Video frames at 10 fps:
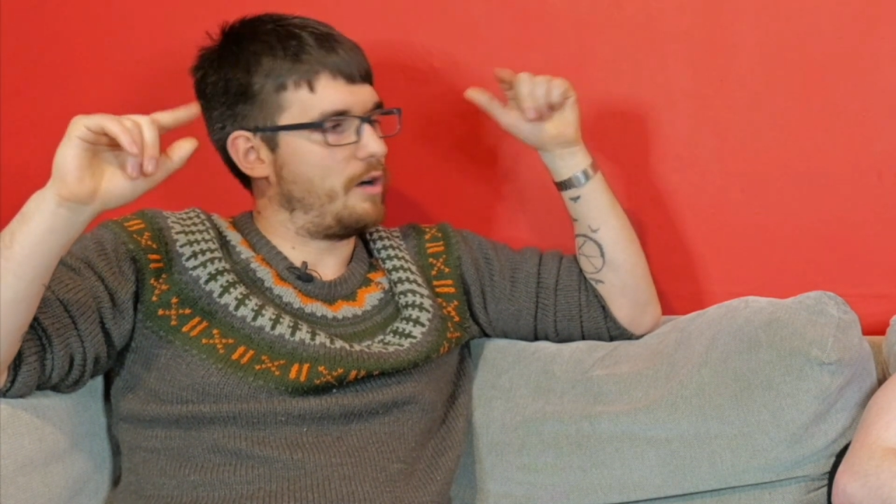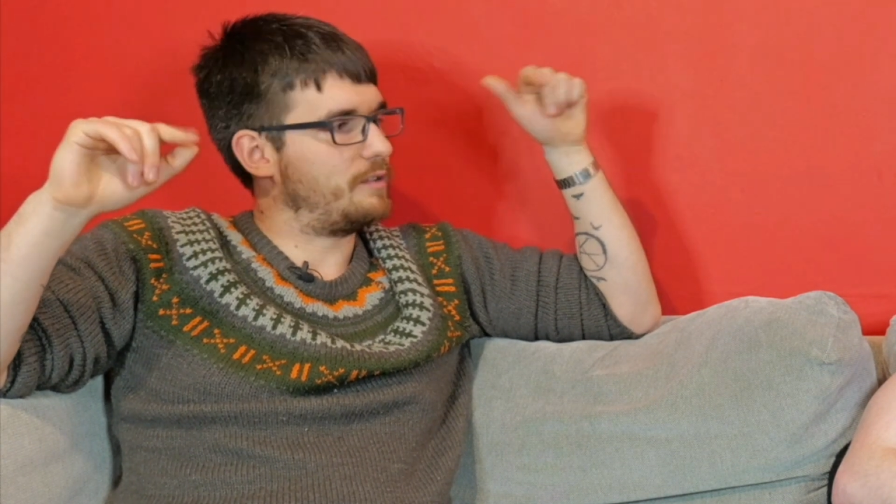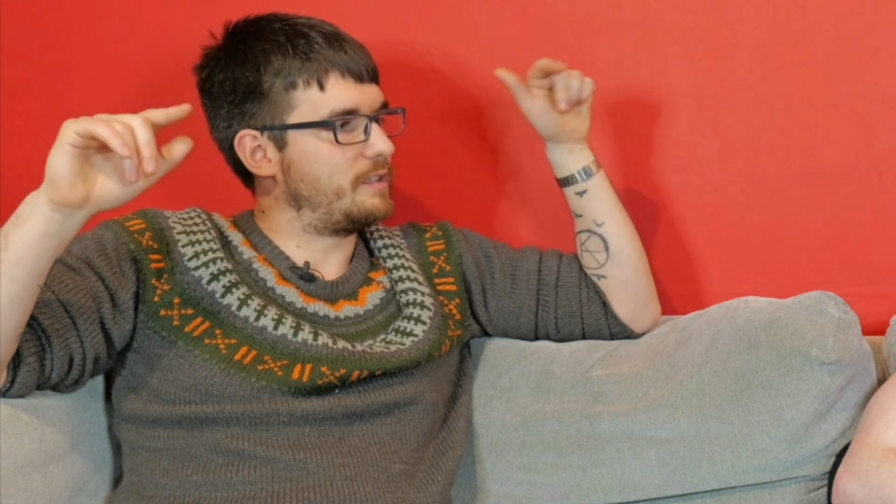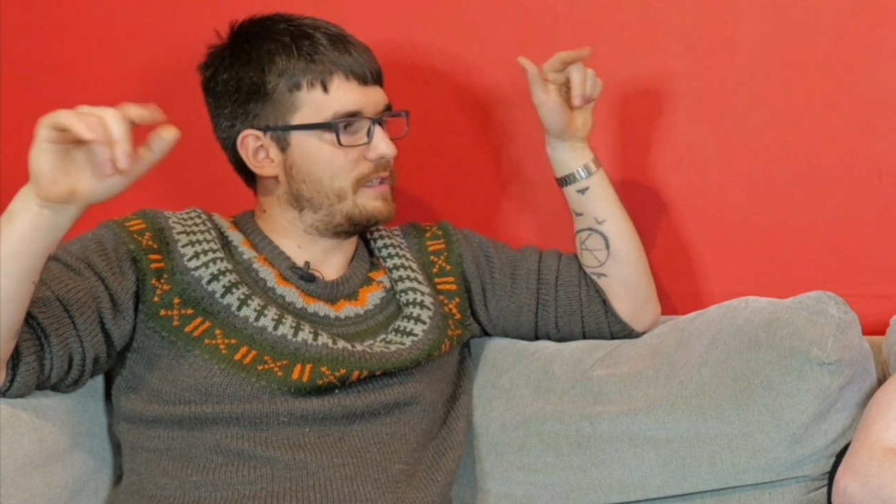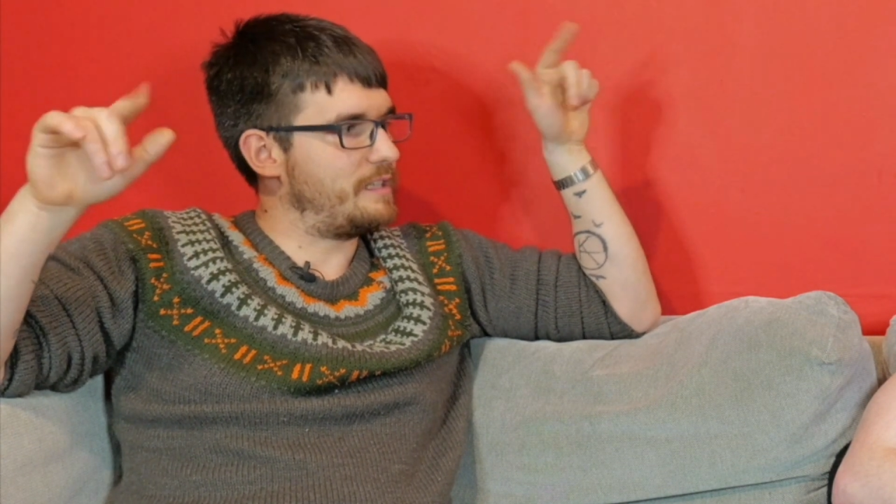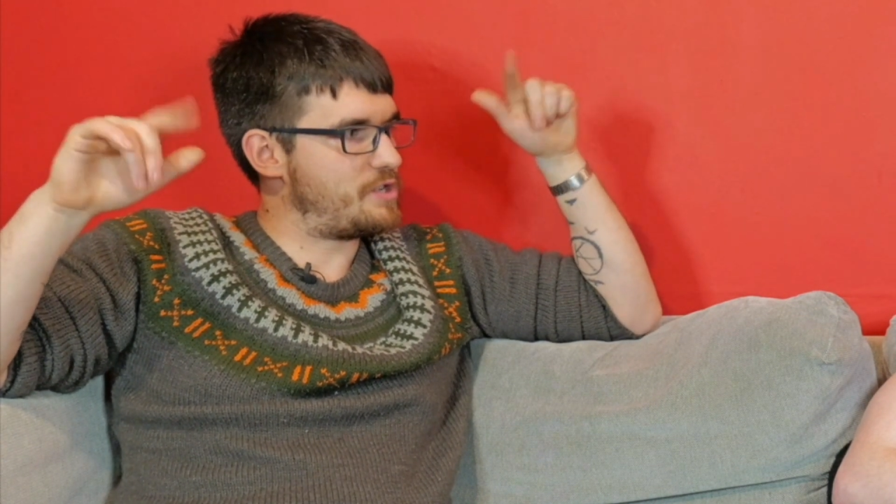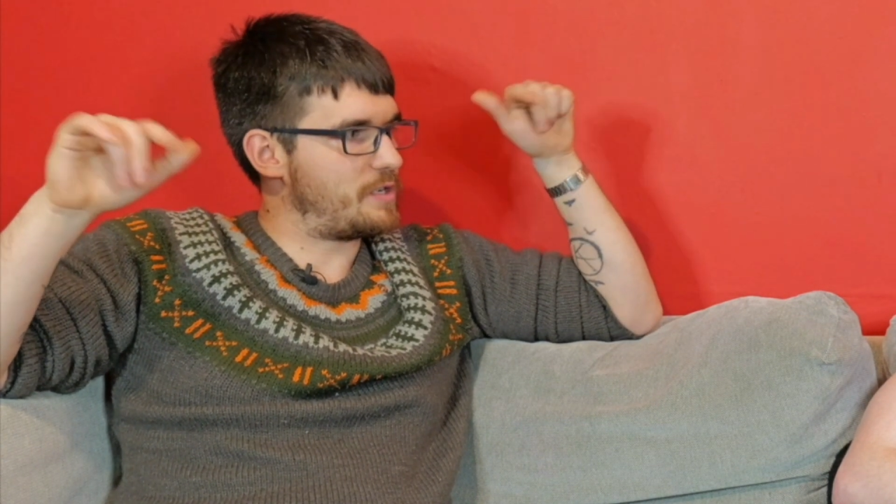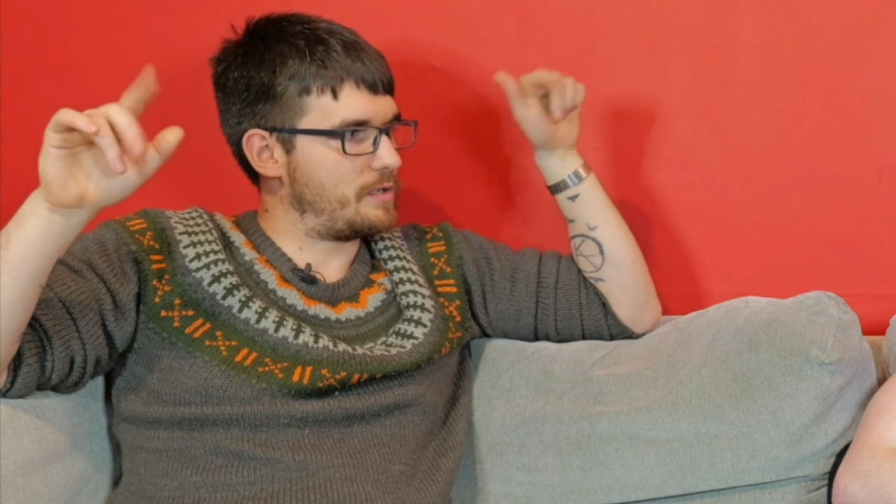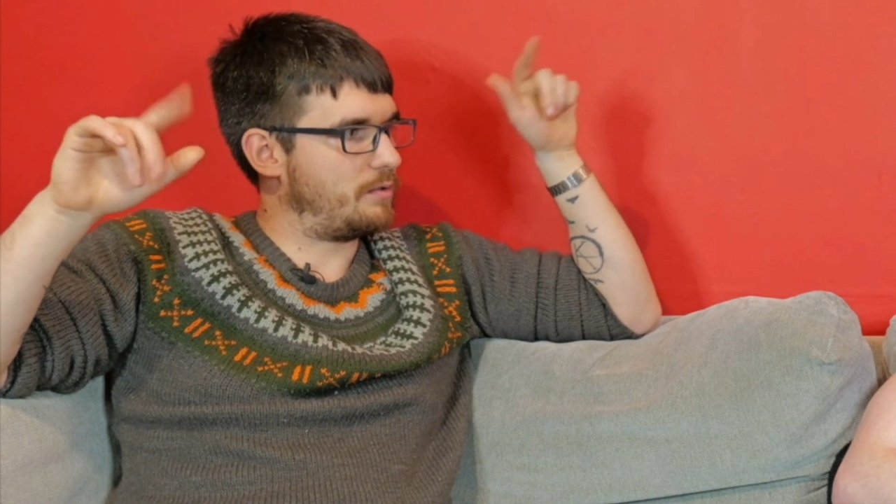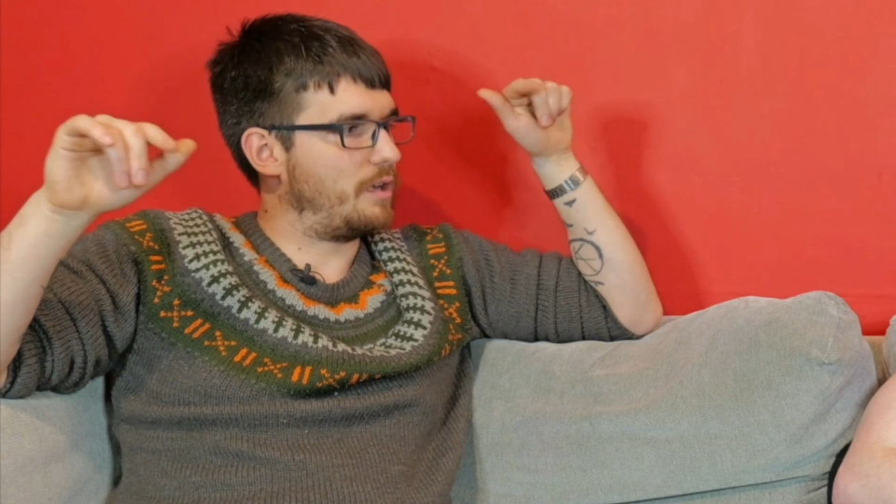
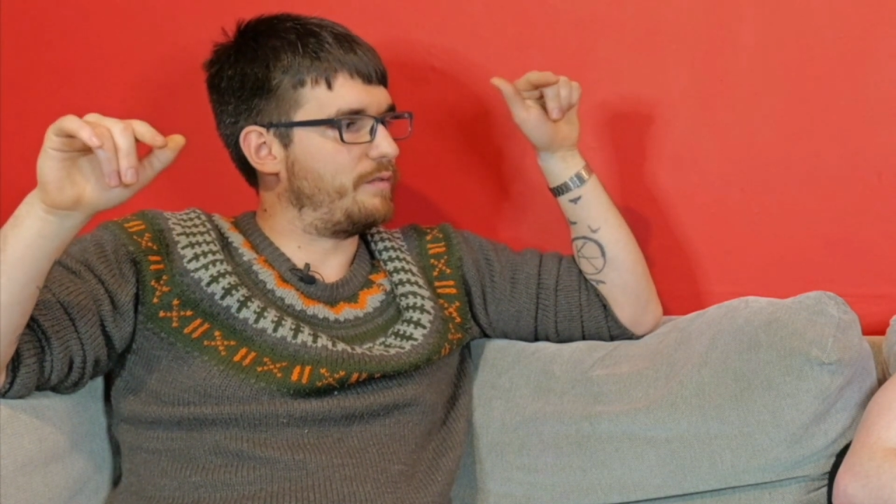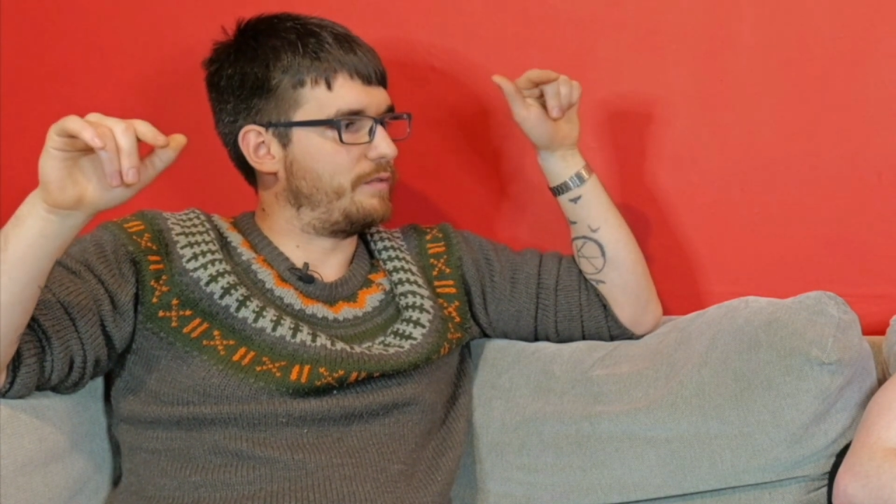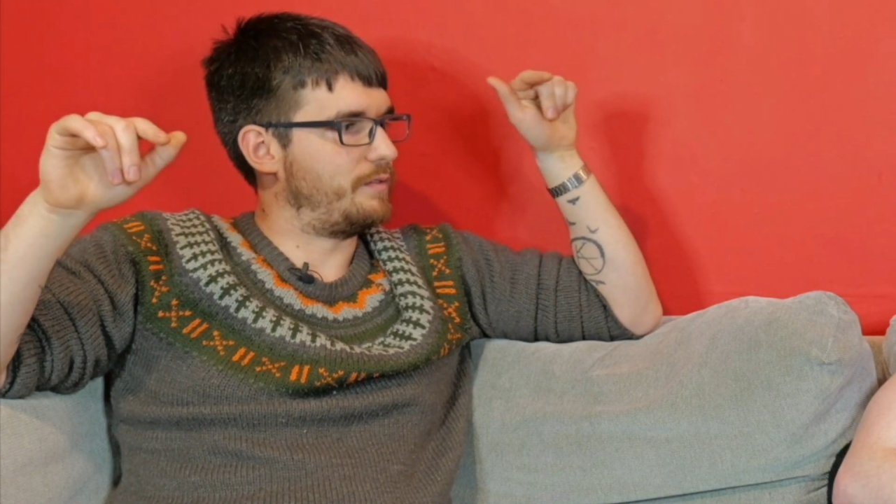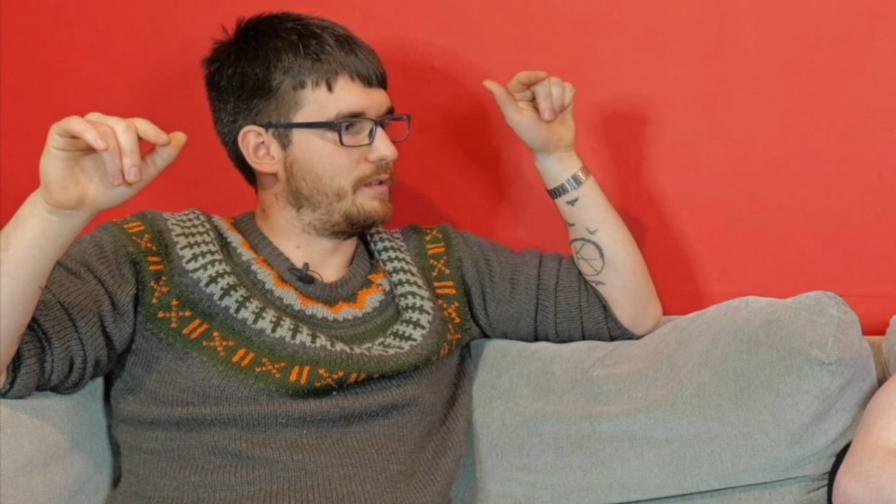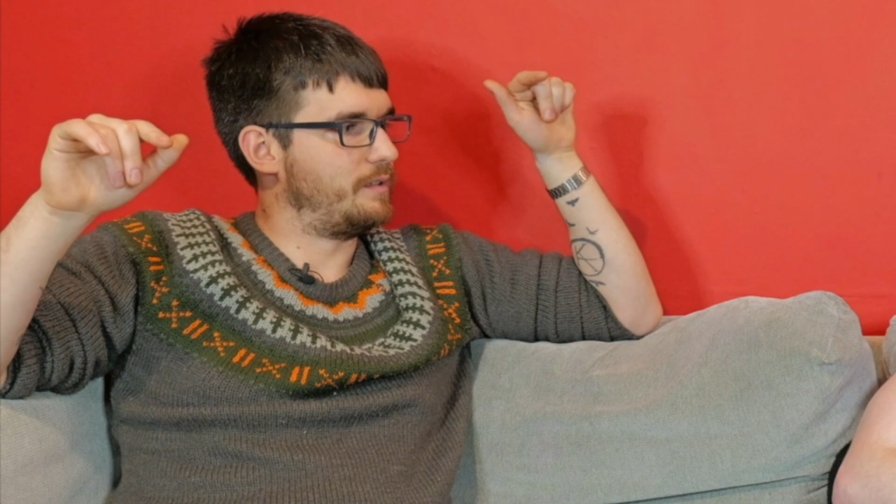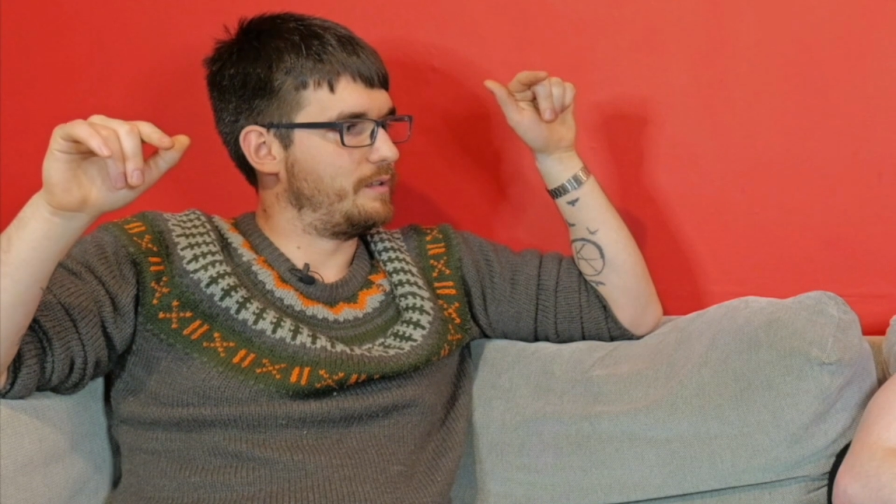unconditional love.